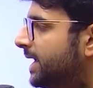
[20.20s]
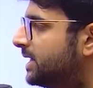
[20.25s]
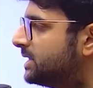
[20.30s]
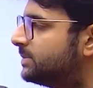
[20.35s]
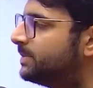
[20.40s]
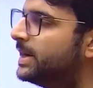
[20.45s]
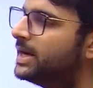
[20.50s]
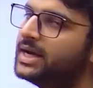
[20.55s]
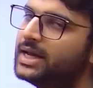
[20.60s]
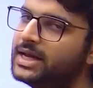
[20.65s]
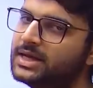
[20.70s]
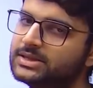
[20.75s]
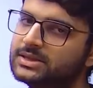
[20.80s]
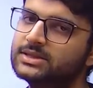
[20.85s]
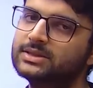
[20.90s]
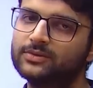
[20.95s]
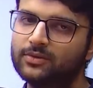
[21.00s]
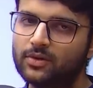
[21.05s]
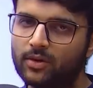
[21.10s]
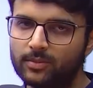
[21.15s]

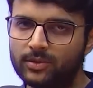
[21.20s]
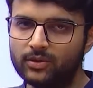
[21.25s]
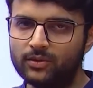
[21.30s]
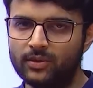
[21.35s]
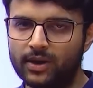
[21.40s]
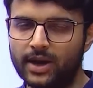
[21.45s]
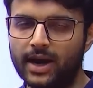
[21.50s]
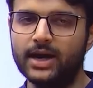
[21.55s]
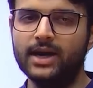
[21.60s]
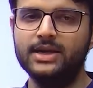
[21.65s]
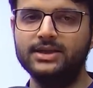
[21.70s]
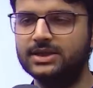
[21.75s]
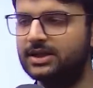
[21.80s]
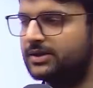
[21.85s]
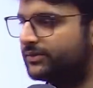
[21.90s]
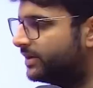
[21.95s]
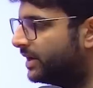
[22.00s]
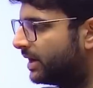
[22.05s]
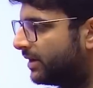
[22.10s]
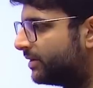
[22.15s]
expectations from you at
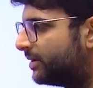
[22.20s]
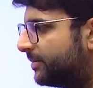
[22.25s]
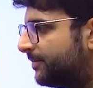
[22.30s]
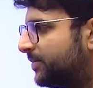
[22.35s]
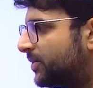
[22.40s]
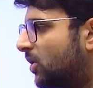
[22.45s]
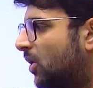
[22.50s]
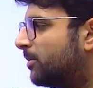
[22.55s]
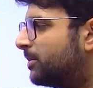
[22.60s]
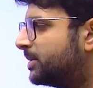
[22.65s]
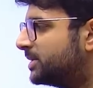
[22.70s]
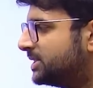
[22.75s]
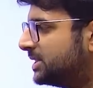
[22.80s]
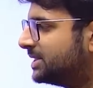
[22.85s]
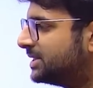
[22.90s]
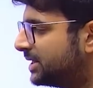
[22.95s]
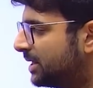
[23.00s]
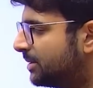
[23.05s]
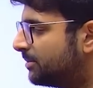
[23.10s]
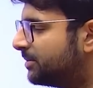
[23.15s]
each and every level,
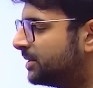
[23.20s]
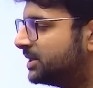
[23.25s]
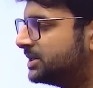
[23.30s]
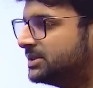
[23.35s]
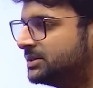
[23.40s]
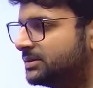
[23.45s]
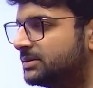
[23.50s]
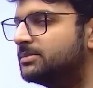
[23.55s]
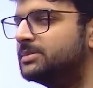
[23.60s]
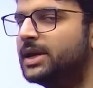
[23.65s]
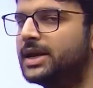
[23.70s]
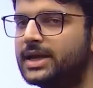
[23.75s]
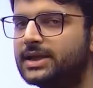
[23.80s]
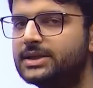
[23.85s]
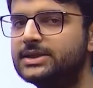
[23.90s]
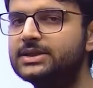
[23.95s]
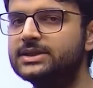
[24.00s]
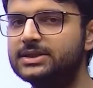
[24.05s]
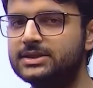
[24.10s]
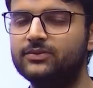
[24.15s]
compensation numbers,
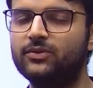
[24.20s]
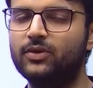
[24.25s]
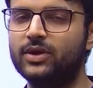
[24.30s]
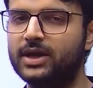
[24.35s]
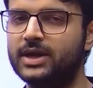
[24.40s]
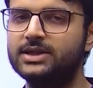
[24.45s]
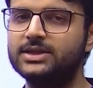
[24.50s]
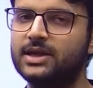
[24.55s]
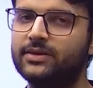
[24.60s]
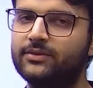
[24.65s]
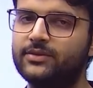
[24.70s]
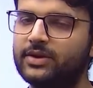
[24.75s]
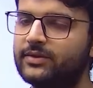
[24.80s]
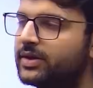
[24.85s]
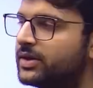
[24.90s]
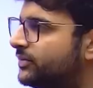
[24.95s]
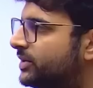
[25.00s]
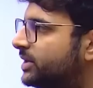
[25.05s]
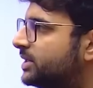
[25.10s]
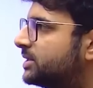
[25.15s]
ranges for each and
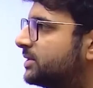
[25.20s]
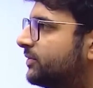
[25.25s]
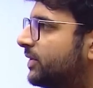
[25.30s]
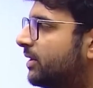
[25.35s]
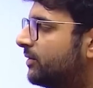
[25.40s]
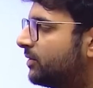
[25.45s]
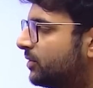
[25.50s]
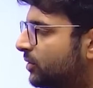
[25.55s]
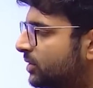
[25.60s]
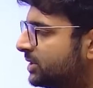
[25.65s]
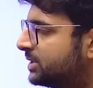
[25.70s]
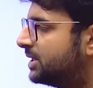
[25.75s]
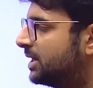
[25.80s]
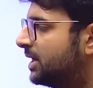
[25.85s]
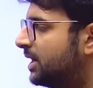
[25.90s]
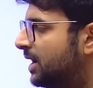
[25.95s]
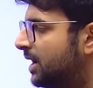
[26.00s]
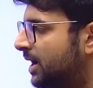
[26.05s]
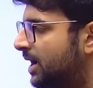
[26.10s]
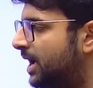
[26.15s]
every one of these five
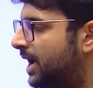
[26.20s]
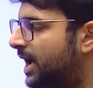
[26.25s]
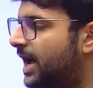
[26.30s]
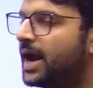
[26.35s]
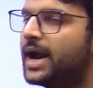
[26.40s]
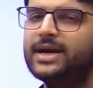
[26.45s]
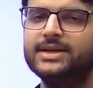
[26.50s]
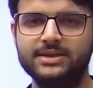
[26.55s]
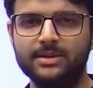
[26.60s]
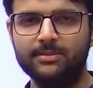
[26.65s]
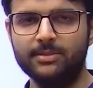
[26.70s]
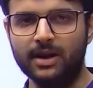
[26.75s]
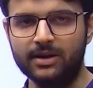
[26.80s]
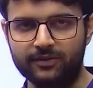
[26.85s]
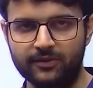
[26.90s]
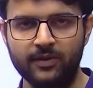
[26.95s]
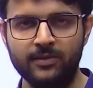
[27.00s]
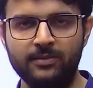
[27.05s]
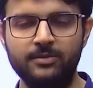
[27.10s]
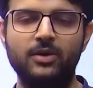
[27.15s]
roles, and
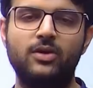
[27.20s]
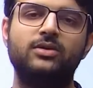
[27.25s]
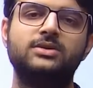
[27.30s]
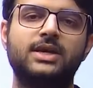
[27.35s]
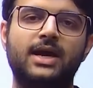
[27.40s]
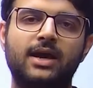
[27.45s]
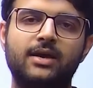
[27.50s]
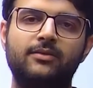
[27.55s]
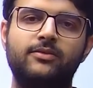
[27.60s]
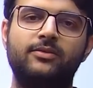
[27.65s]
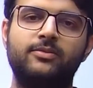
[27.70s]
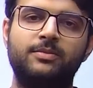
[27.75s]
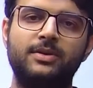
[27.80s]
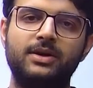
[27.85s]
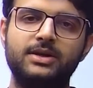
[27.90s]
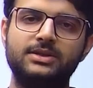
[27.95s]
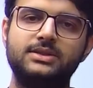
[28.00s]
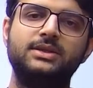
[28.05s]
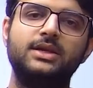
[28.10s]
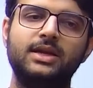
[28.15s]
some alpha because
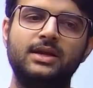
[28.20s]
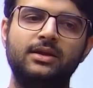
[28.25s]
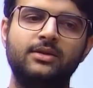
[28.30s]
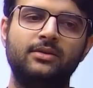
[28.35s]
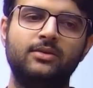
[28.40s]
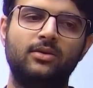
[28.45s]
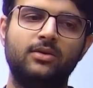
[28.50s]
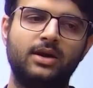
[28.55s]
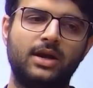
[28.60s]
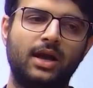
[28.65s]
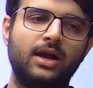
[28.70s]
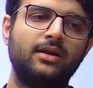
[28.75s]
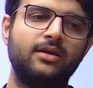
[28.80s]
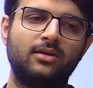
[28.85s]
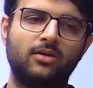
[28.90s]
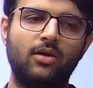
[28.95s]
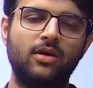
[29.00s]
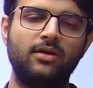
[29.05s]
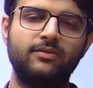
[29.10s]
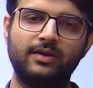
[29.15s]
I've personally
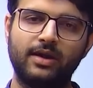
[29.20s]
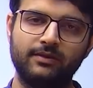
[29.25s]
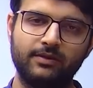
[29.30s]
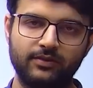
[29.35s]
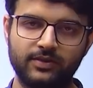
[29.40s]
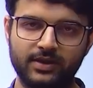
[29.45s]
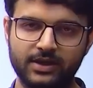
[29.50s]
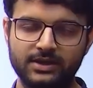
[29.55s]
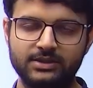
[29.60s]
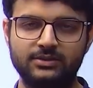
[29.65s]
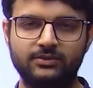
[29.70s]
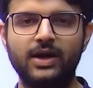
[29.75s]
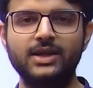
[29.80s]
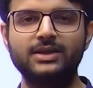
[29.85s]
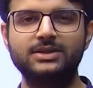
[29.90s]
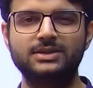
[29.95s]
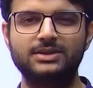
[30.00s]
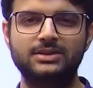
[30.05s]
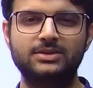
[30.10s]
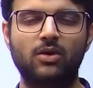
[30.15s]
done all five of
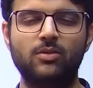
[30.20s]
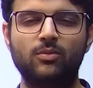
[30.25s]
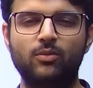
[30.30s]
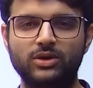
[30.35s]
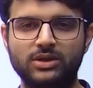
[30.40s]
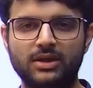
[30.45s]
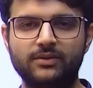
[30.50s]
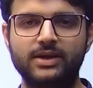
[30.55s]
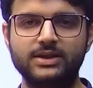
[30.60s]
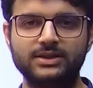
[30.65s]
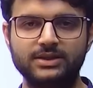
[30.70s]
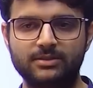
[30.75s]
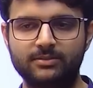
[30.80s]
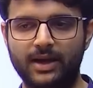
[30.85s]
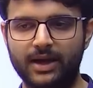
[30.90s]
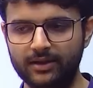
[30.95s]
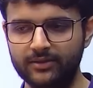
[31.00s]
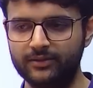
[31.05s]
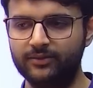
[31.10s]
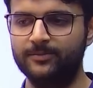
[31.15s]
these once or more than
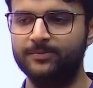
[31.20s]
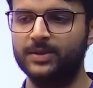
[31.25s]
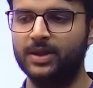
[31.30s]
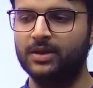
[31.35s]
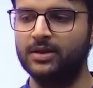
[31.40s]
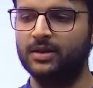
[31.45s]
once in my life.